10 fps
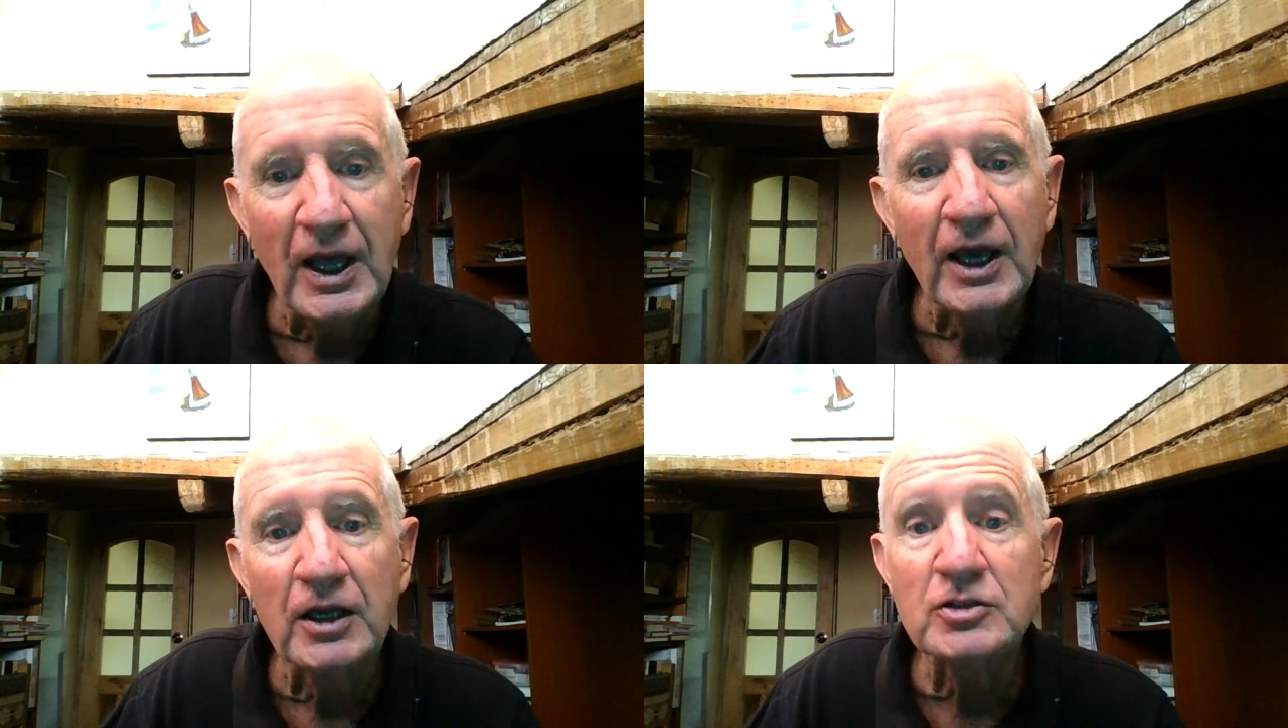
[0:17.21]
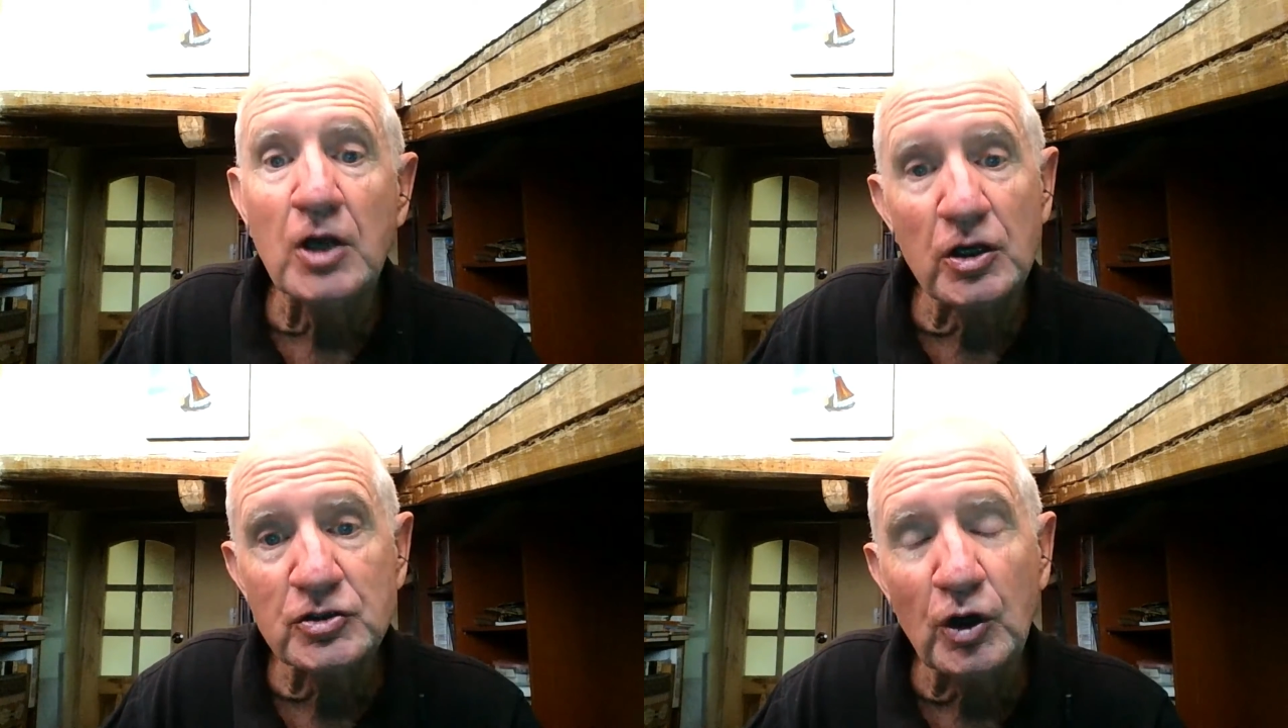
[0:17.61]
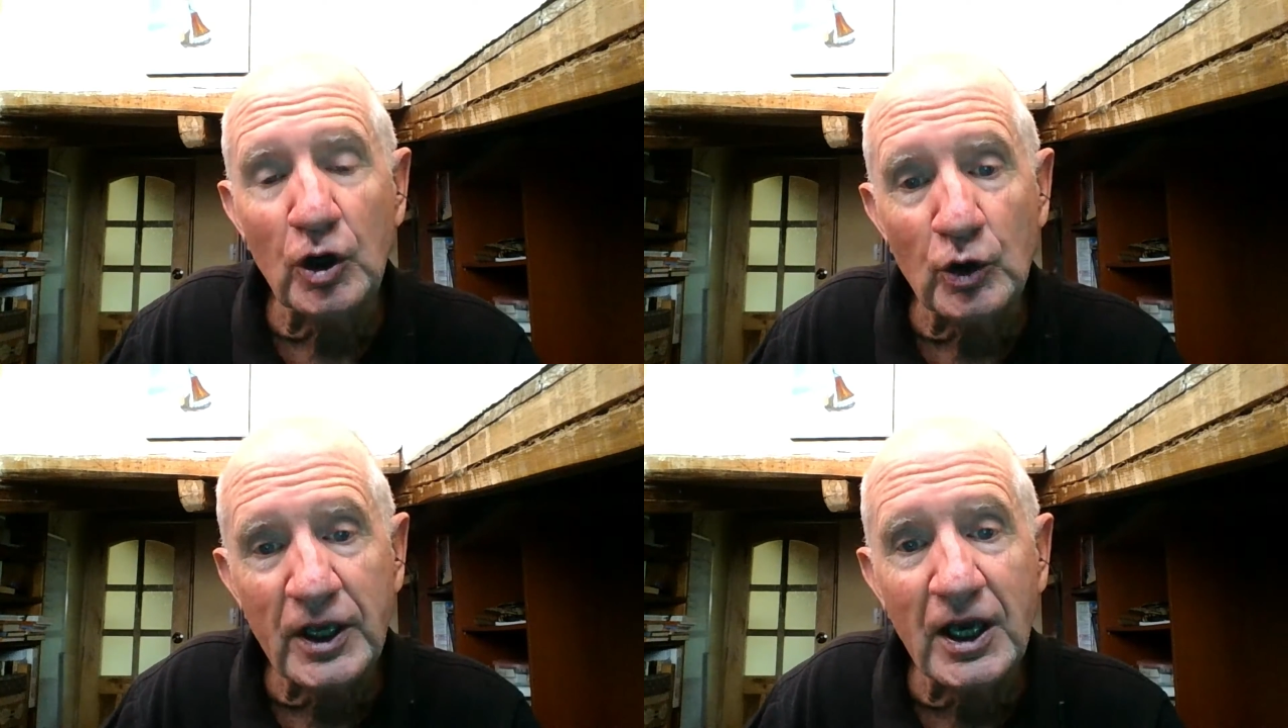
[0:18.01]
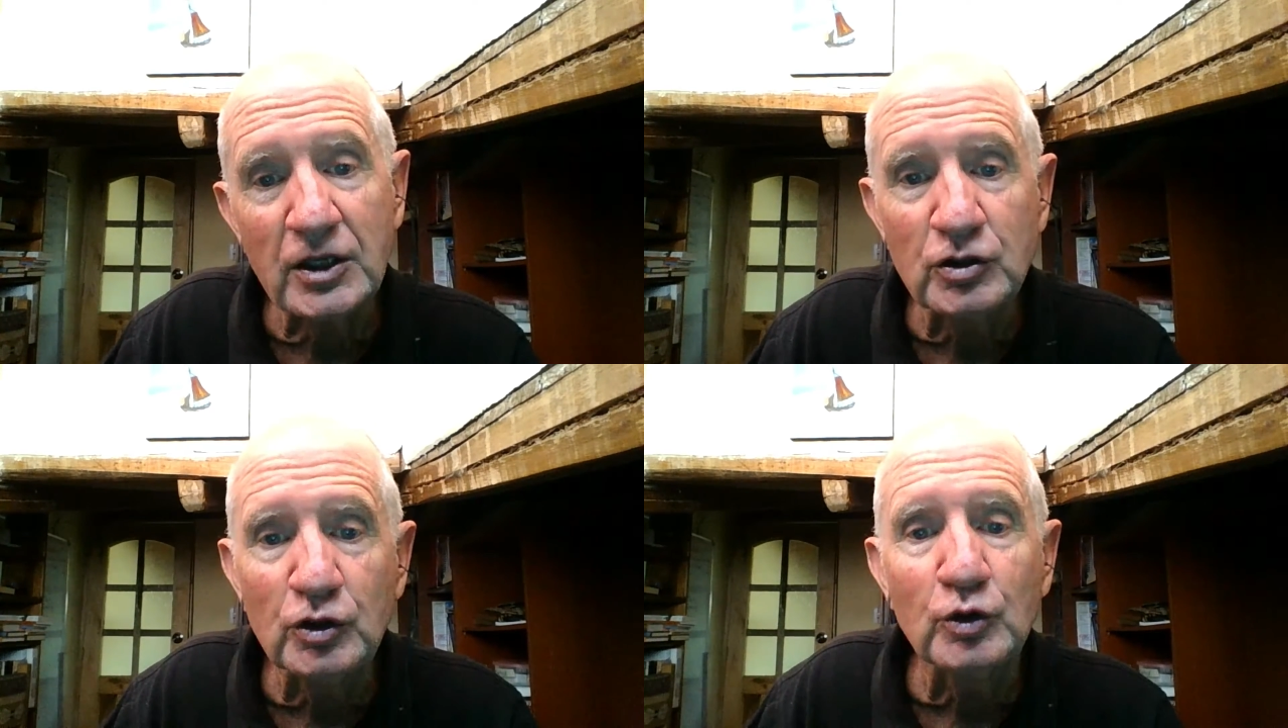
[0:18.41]
and it's also okay
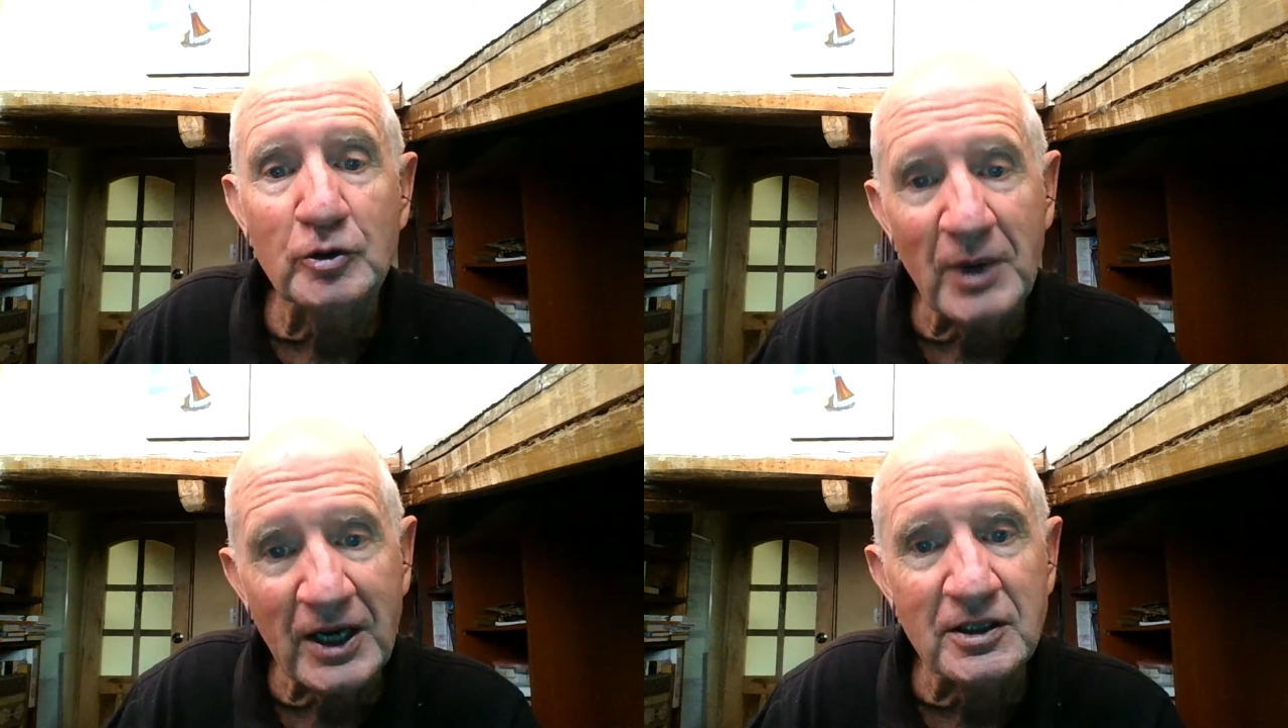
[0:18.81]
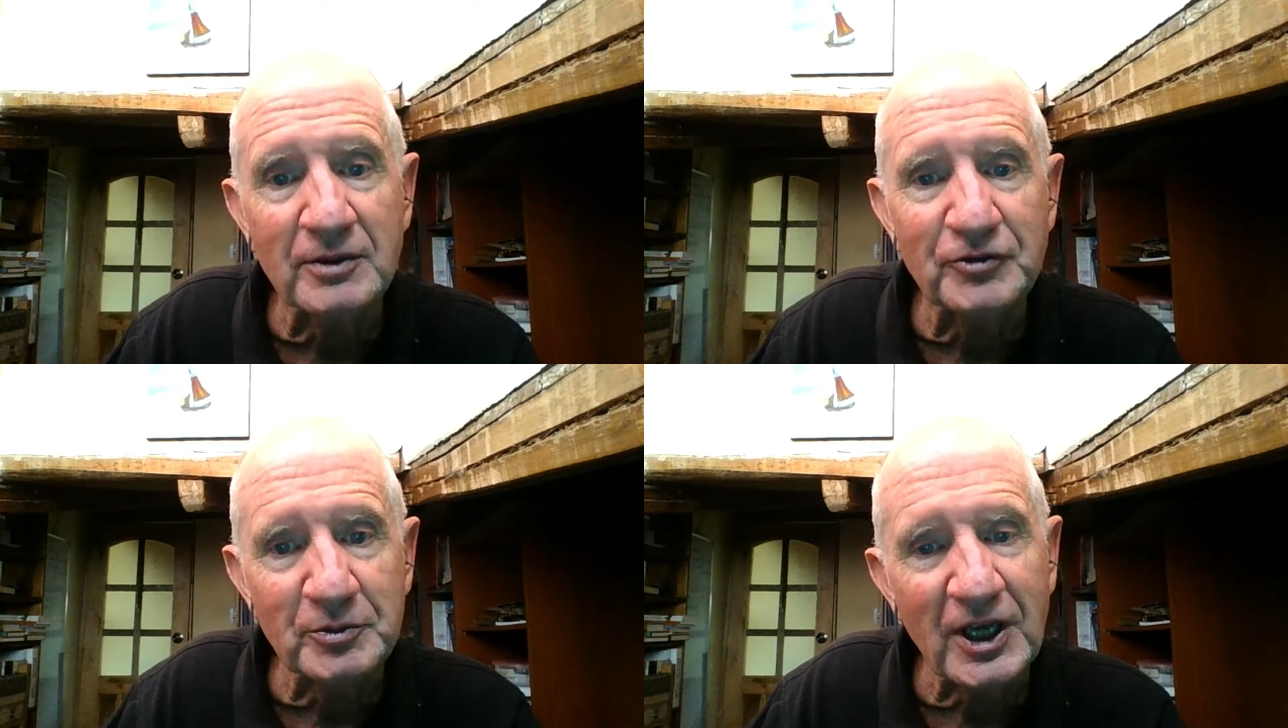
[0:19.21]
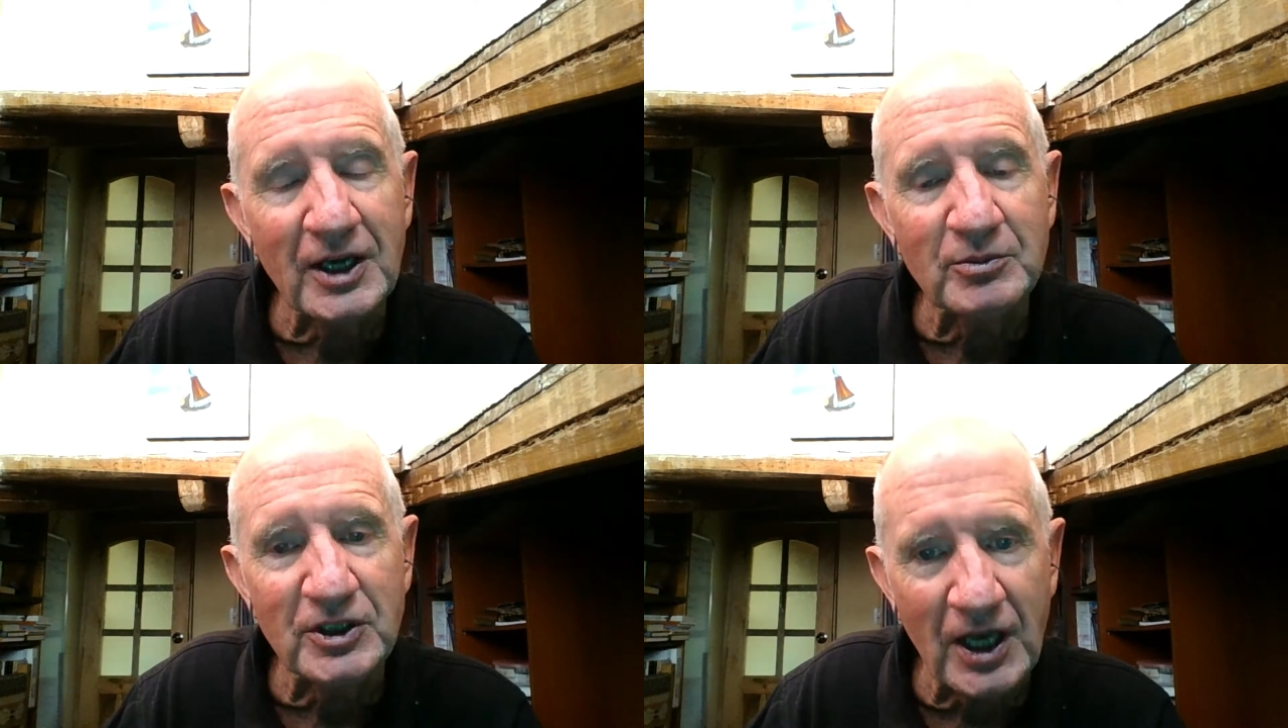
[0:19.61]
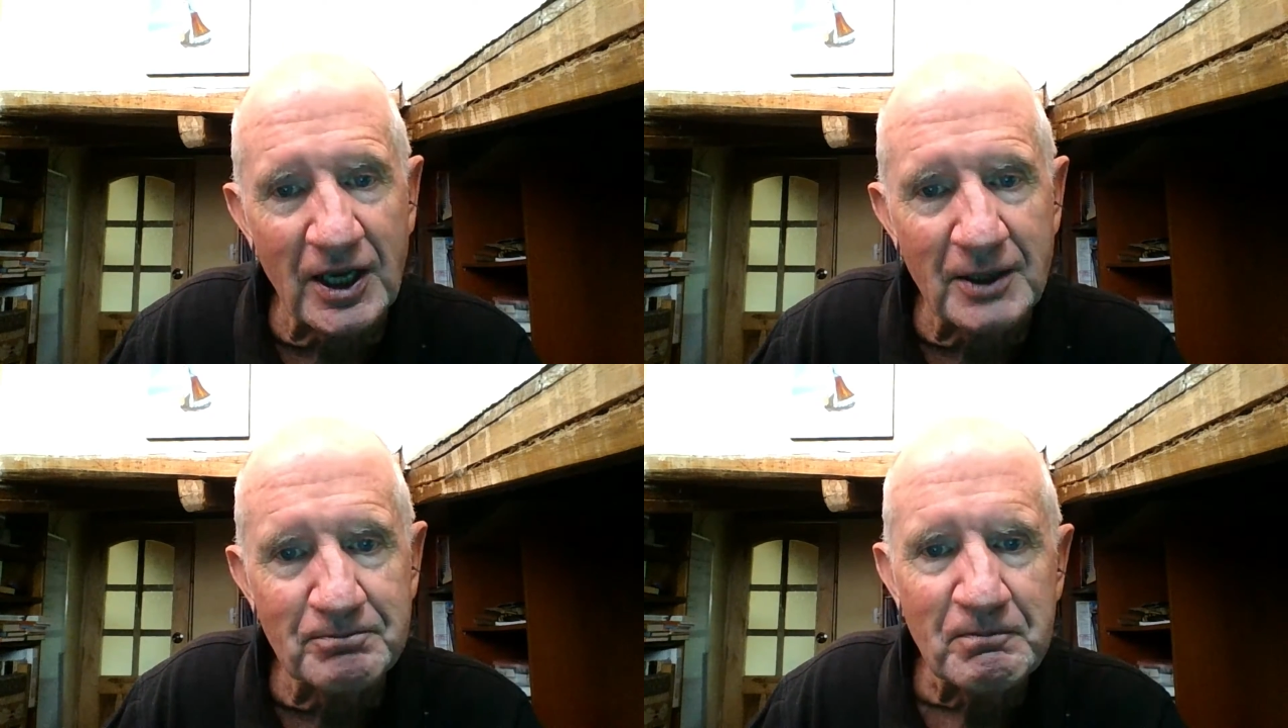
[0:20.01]
to remind them from time to time.